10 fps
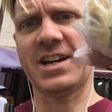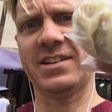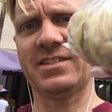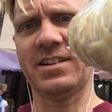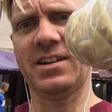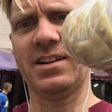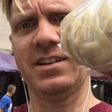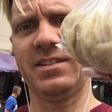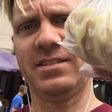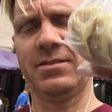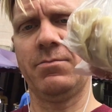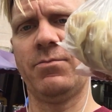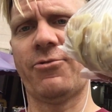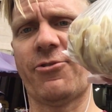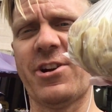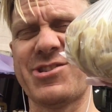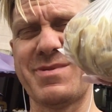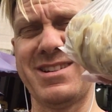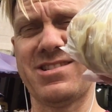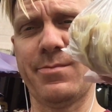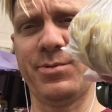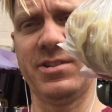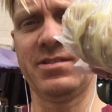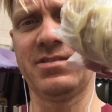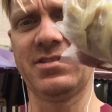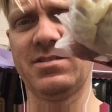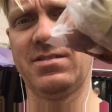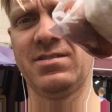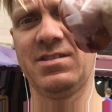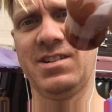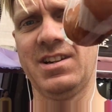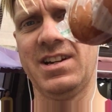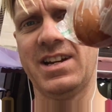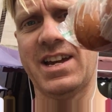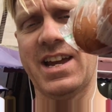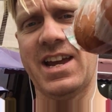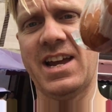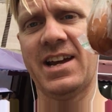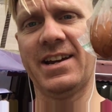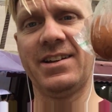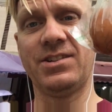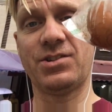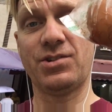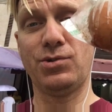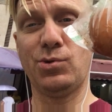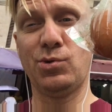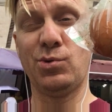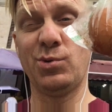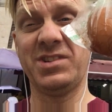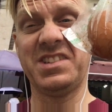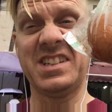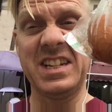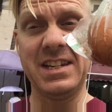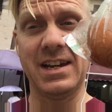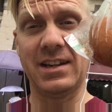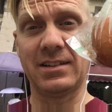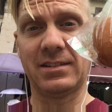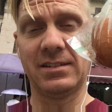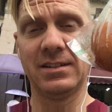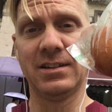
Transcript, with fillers: got uh, some fresh made dumplings and two tea eggs.